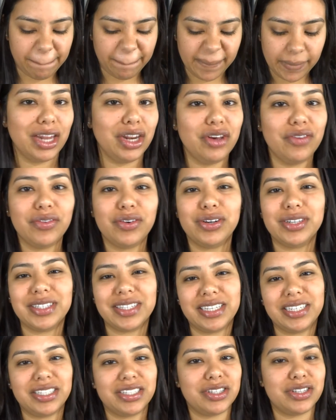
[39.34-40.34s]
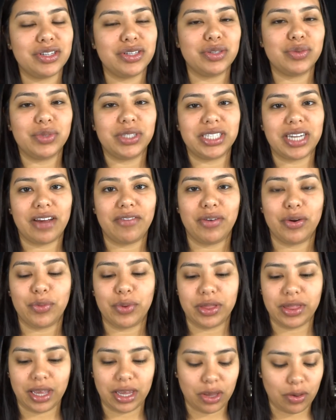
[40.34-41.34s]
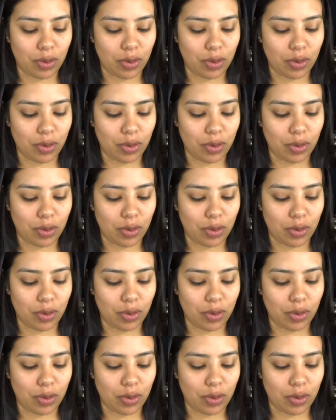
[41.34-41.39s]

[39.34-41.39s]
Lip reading: You of course can just use whichever one that you